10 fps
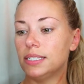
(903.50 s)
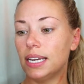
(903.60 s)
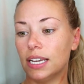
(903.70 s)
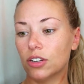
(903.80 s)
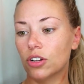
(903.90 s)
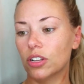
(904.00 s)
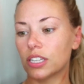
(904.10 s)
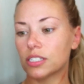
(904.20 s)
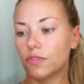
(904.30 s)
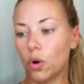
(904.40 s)

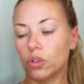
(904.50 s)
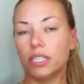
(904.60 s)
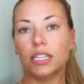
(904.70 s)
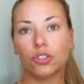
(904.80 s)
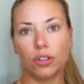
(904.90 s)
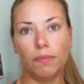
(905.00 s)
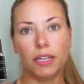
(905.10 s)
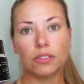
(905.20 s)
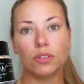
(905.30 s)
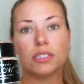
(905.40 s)
Tinglexfoliate
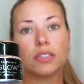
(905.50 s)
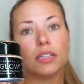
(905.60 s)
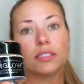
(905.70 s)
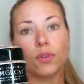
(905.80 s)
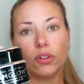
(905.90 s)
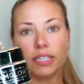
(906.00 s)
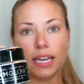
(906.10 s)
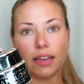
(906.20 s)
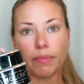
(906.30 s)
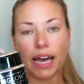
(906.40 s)
treatment. So this is an
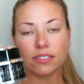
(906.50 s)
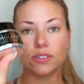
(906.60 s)
exfoliating mask.